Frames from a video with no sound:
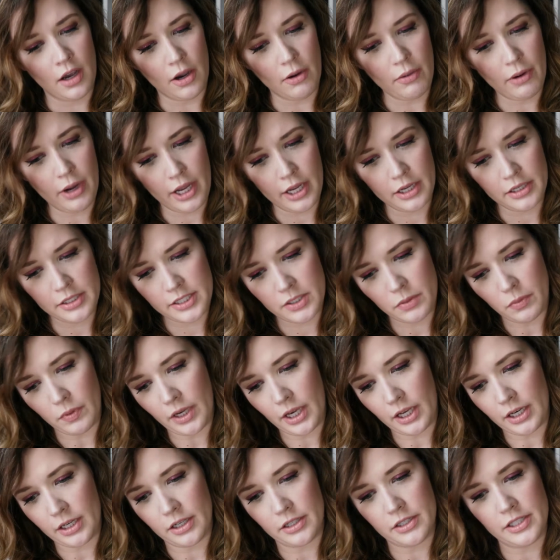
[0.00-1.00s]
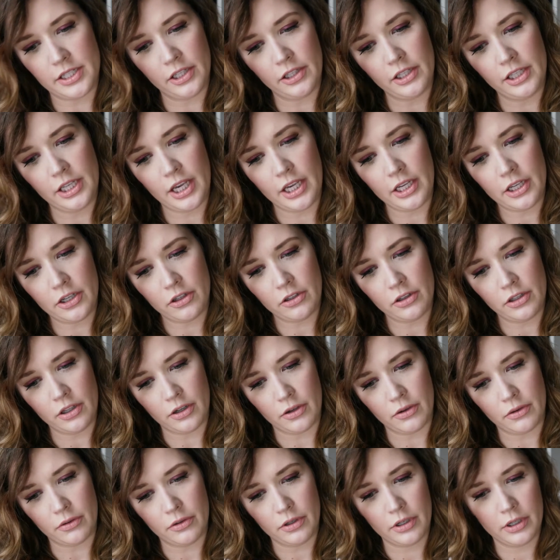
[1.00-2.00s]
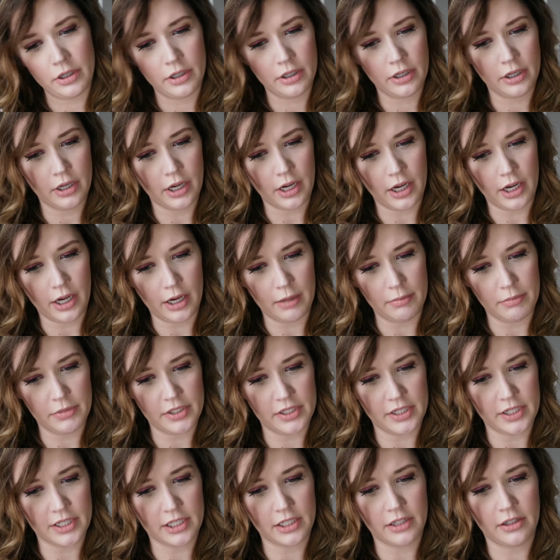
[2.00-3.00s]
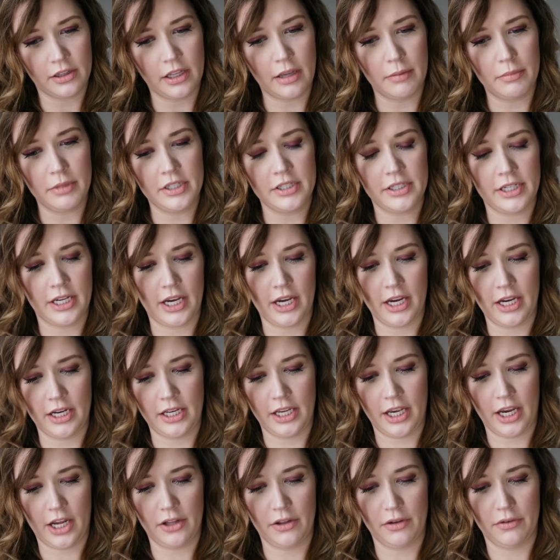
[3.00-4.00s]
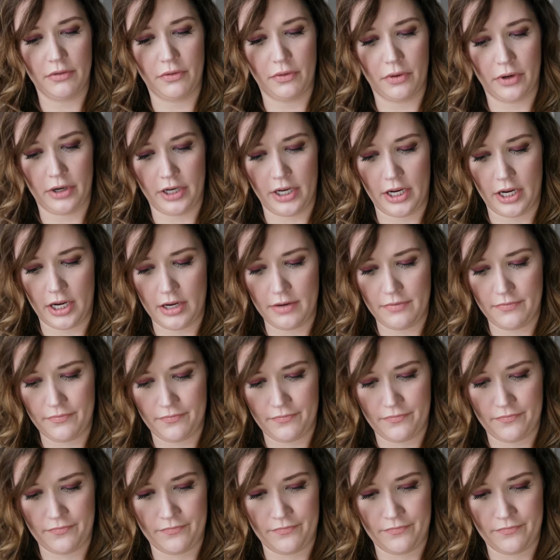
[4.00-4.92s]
Okay, so we got an Atelier Cologne. This is Clementine, California.